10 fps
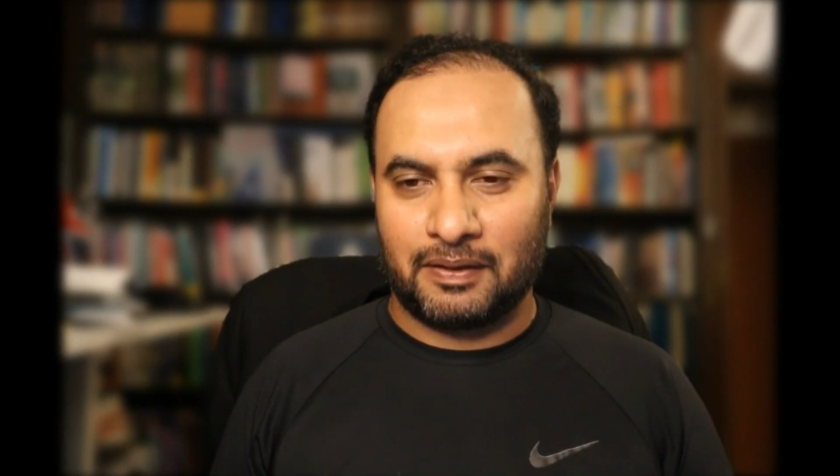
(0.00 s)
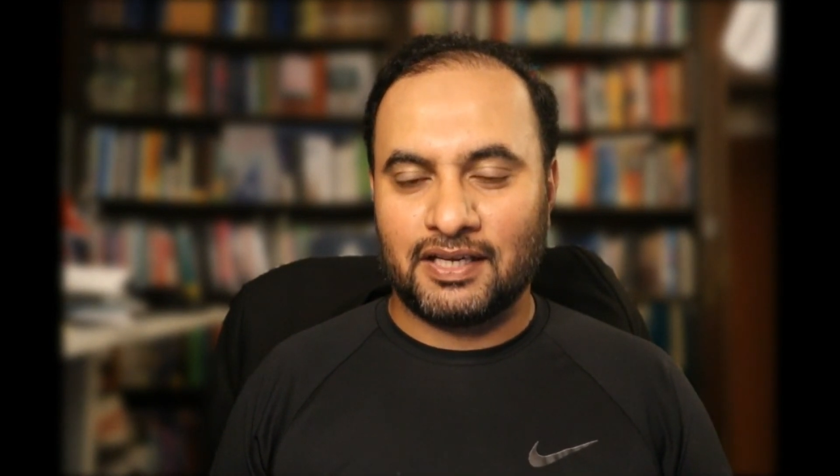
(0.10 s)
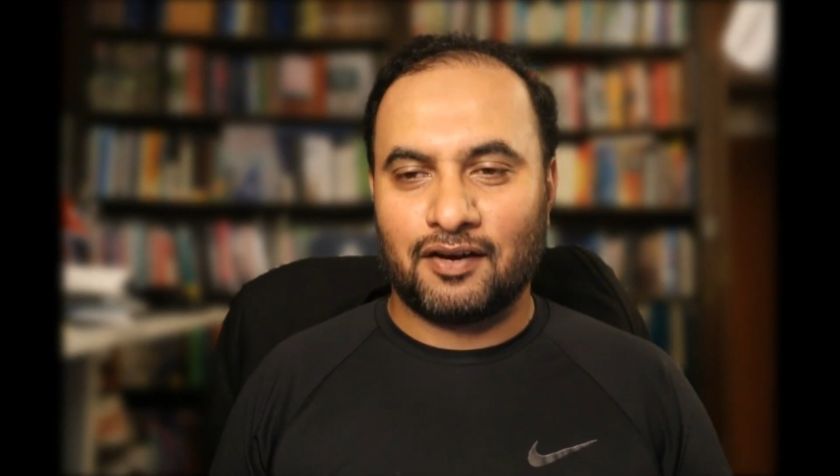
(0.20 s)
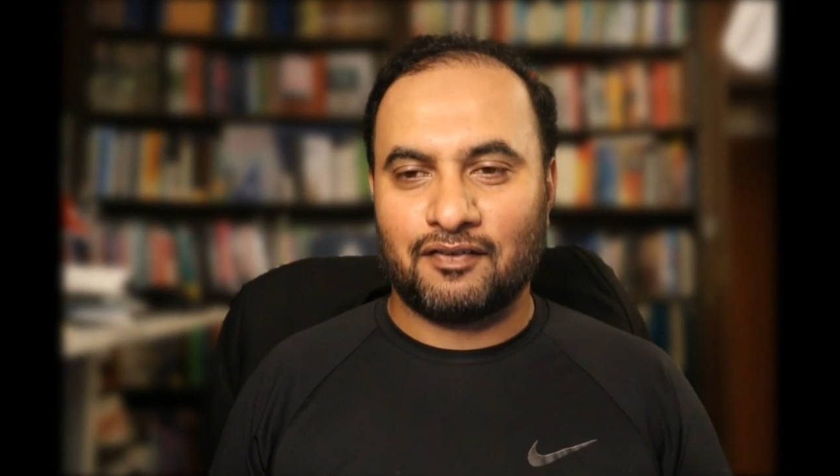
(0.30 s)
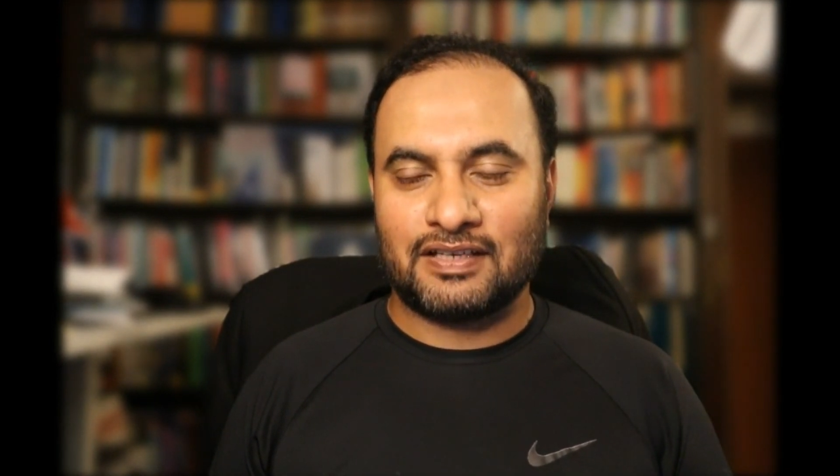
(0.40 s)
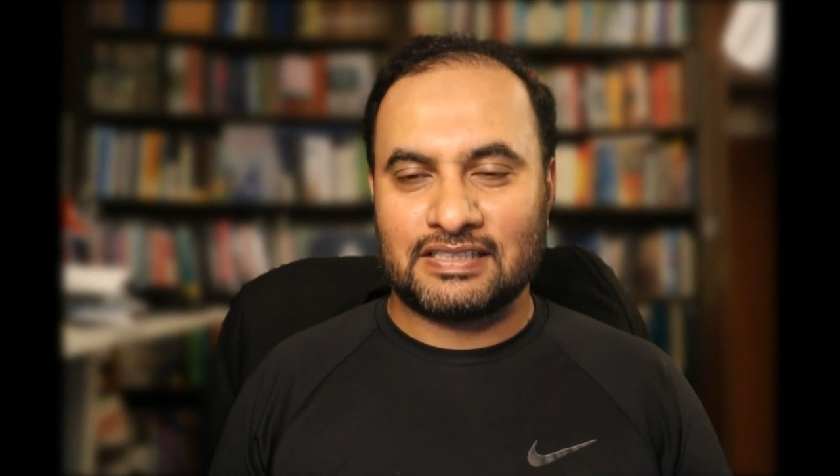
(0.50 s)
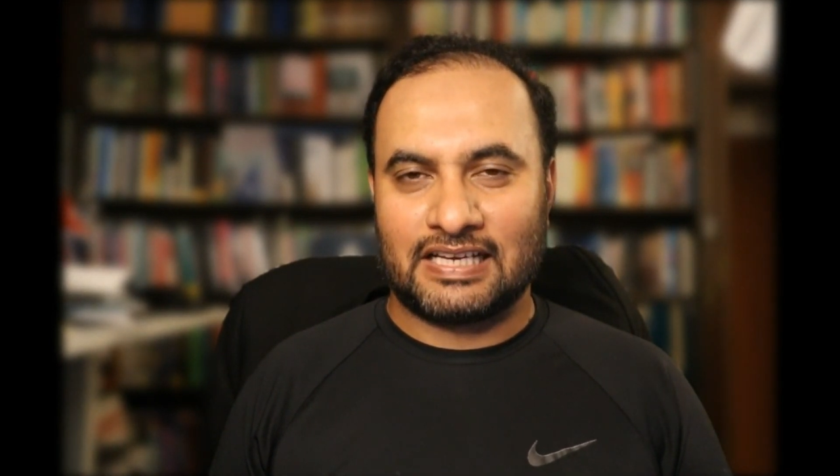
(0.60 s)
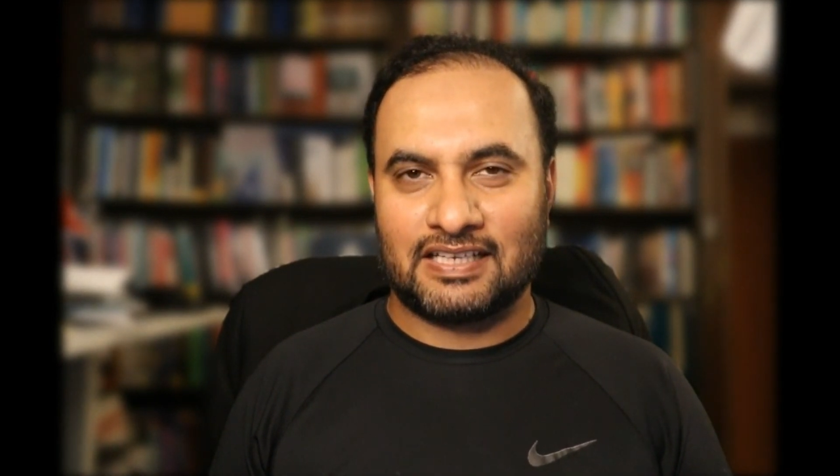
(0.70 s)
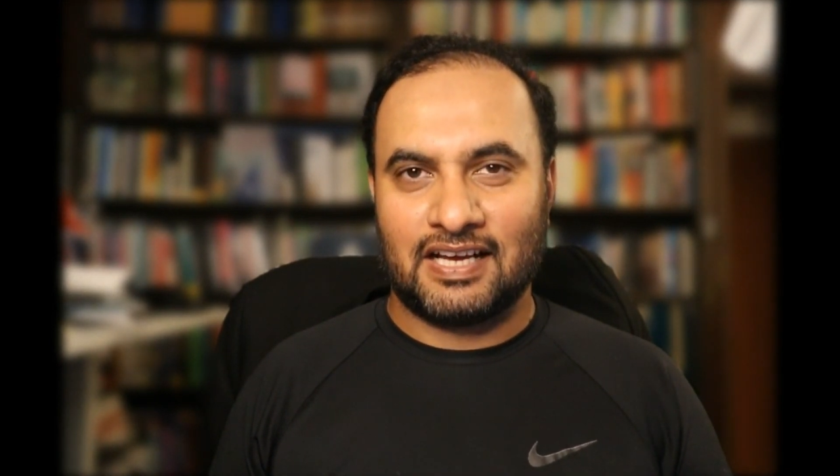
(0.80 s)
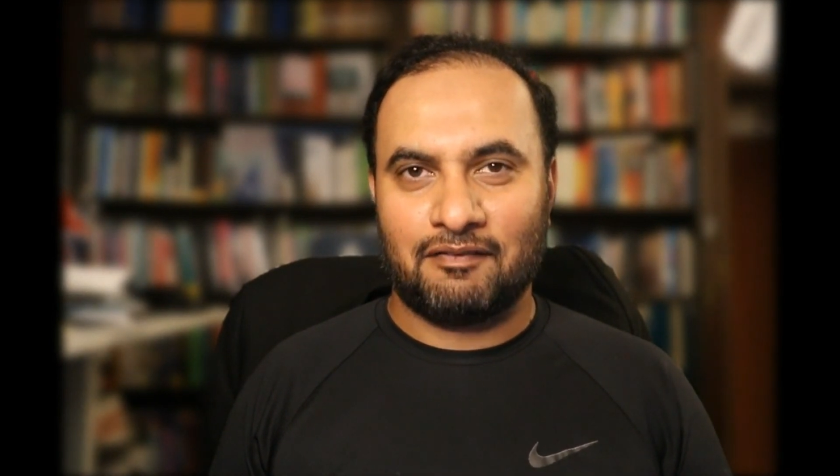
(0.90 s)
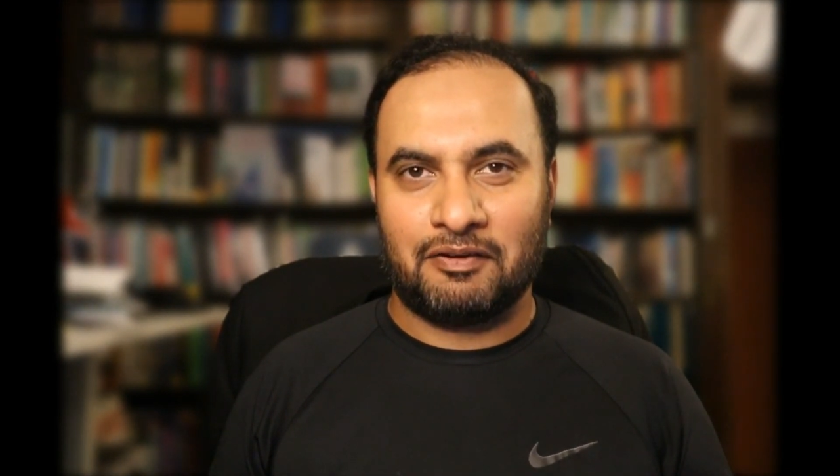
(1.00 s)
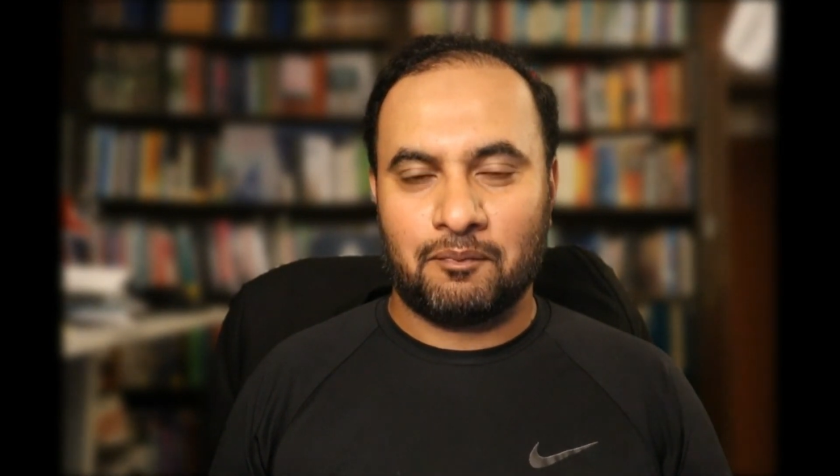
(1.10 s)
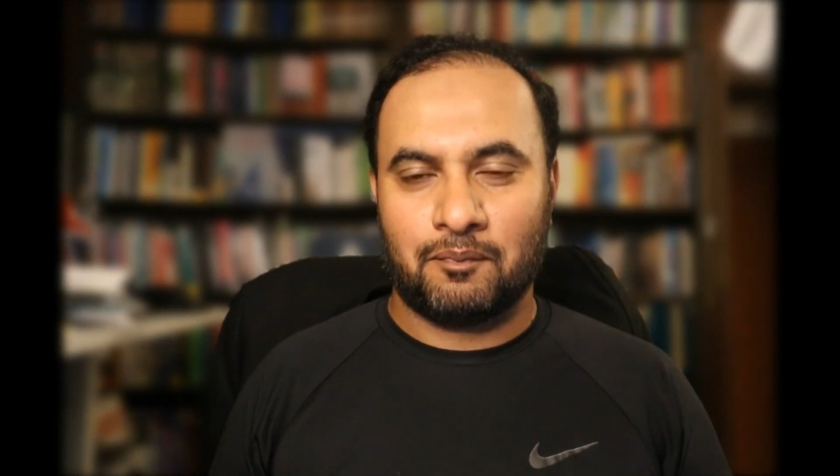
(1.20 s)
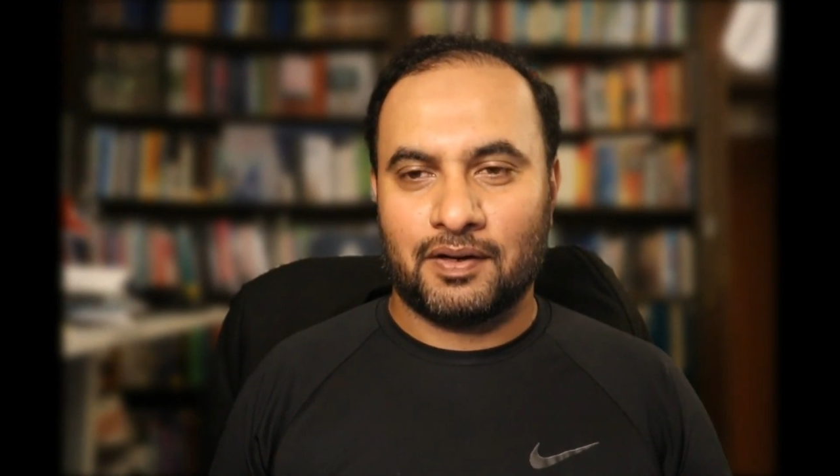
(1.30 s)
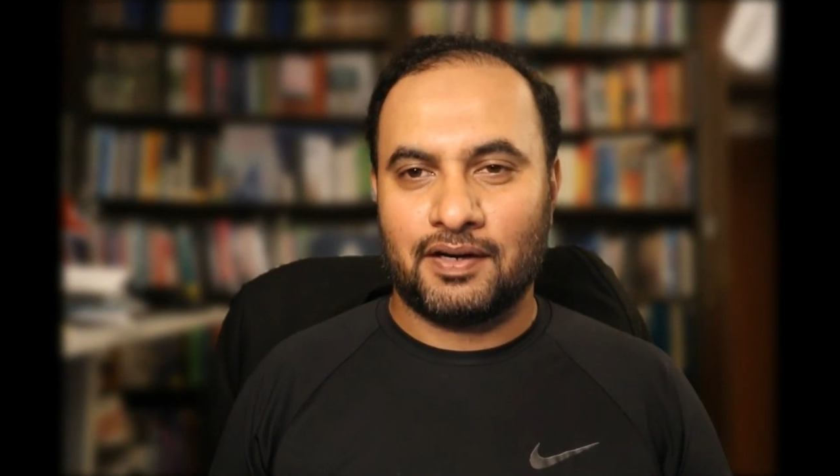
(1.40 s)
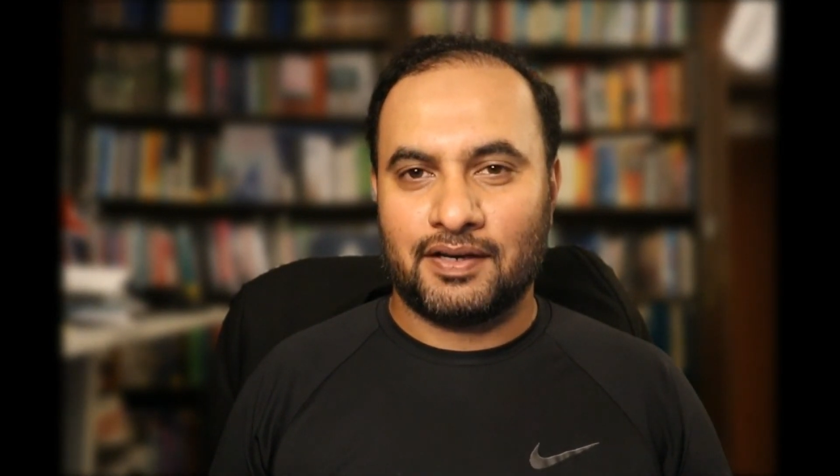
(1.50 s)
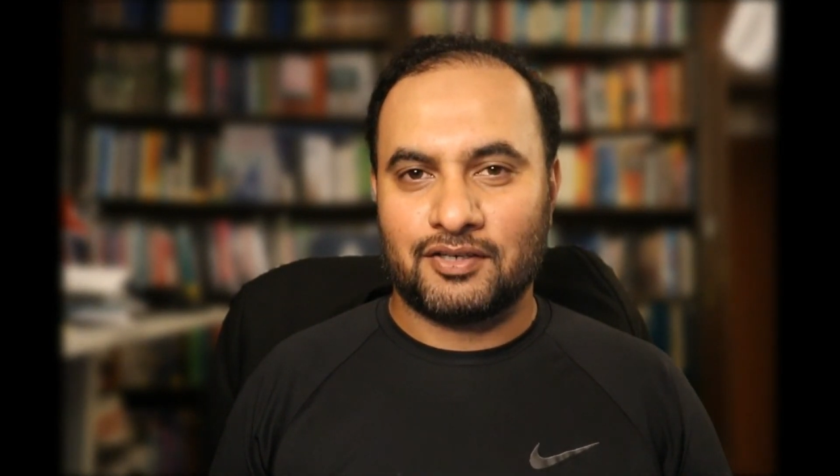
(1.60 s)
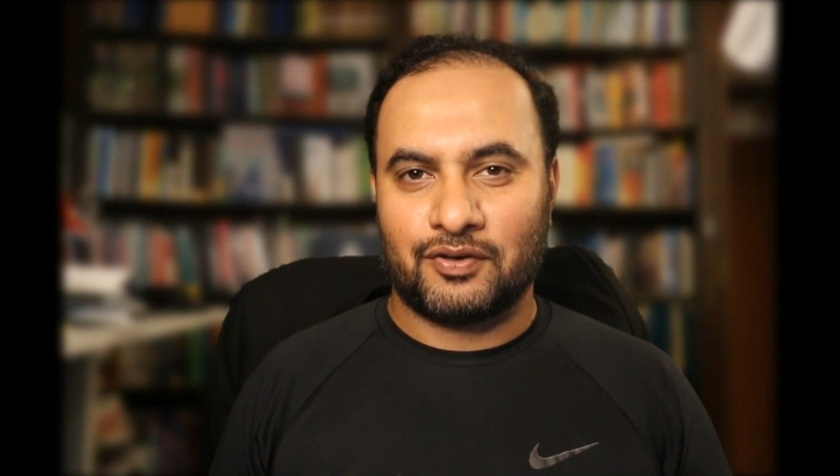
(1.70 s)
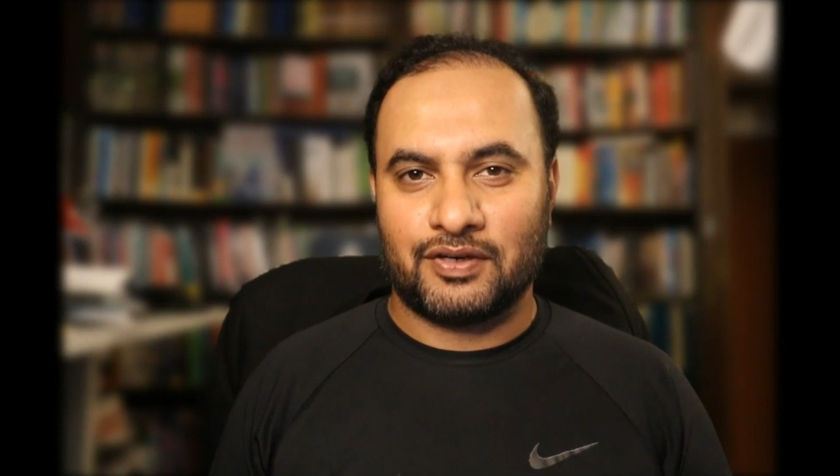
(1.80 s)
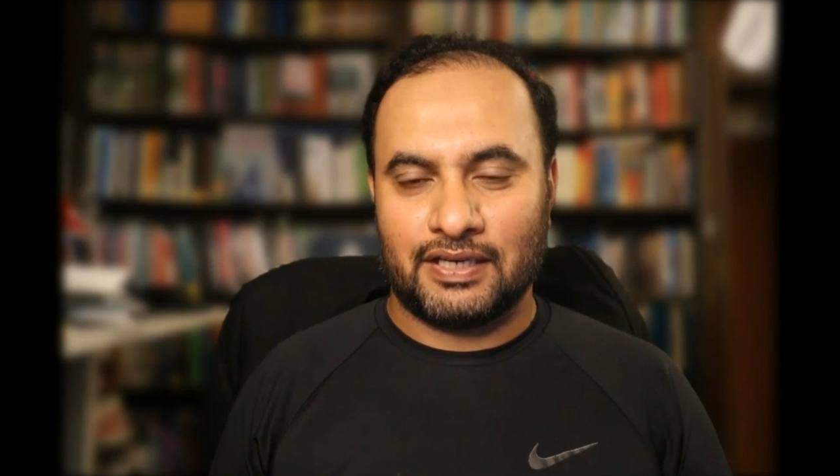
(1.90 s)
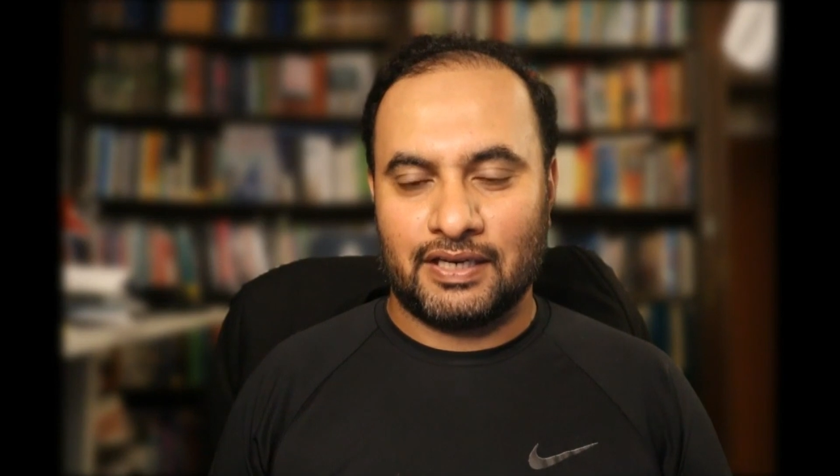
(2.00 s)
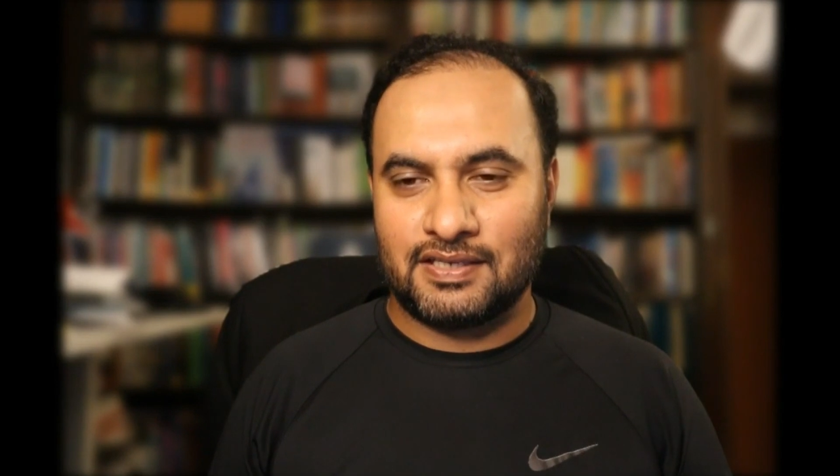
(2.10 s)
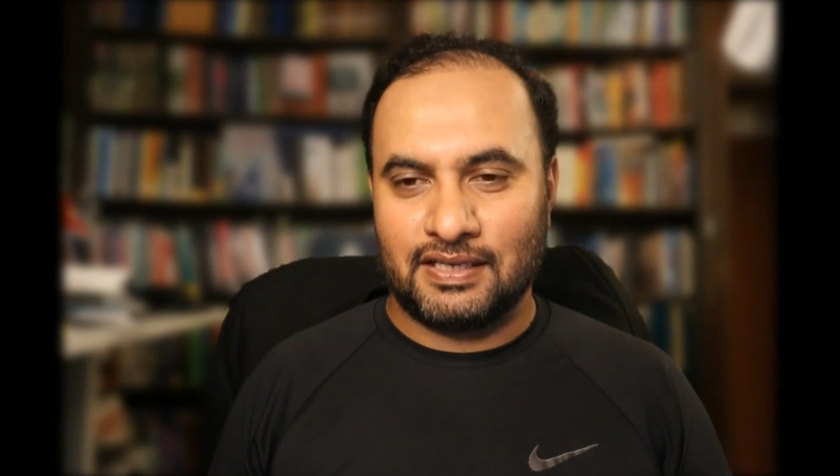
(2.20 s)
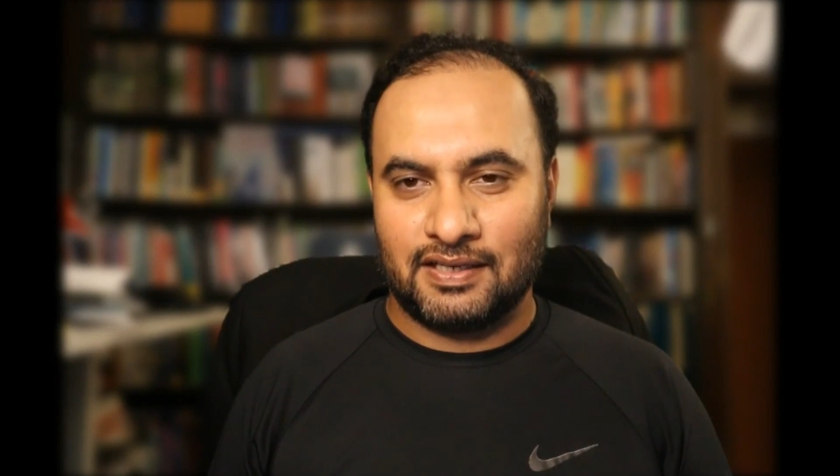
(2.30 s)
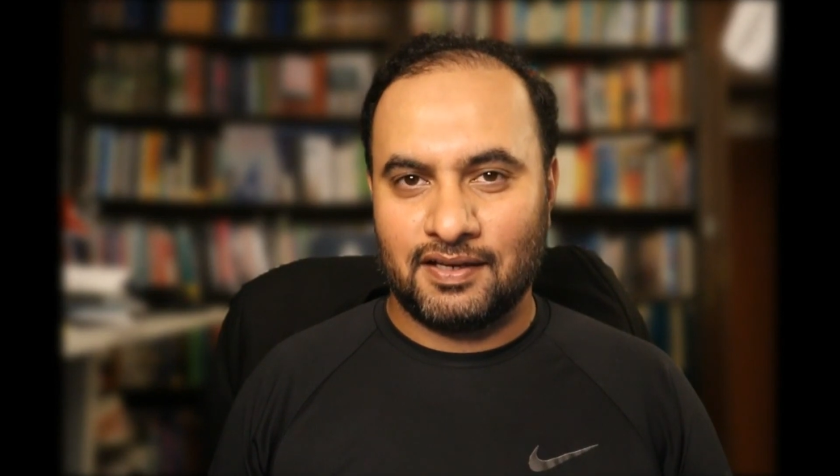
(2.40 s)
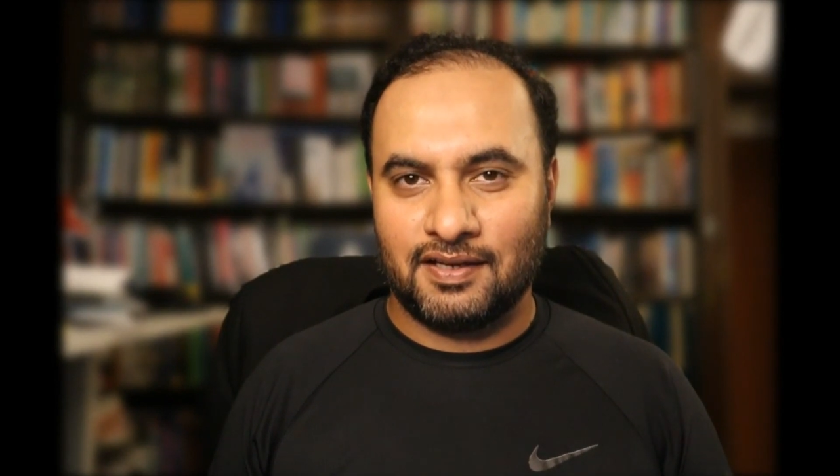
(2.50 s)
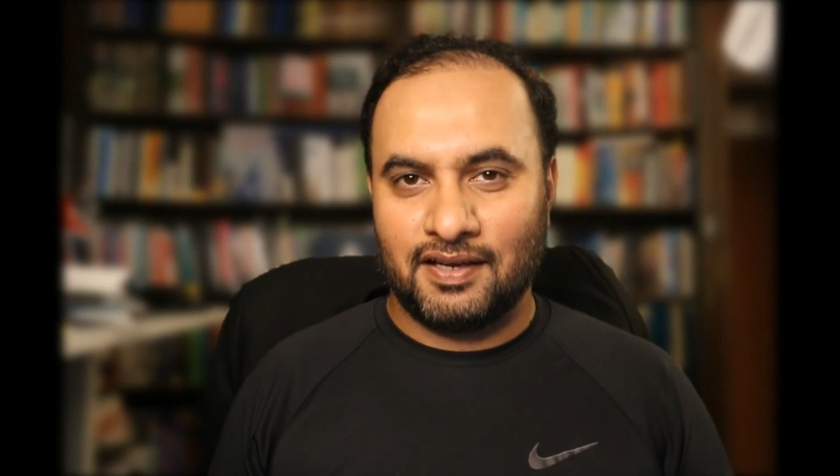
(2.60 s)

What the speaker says: Think of it as like having BERT in 2018